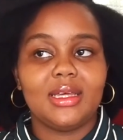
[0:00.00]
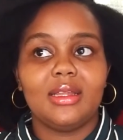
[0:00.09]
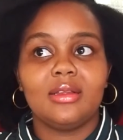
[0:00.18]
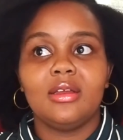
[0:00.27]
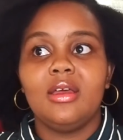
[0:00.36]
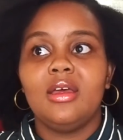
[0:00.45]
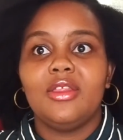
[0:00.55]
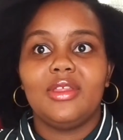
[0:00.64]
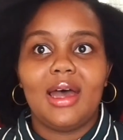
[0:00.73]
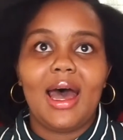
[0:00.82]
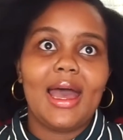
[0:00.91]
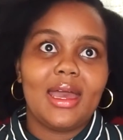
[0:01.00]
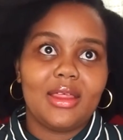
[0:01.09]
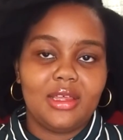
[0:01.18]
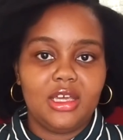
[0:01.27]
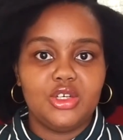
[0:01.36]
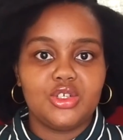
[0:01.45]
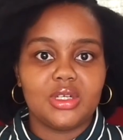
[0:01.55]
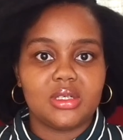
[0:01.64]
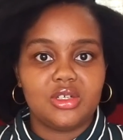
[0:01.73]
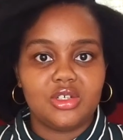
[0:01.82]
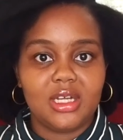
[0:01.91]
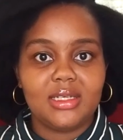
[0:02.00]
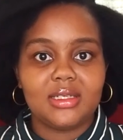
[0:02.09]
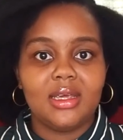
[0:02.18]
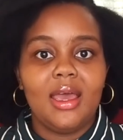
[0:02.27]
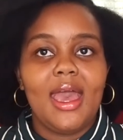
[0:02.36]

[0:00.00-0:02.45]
then the higher the interest rate.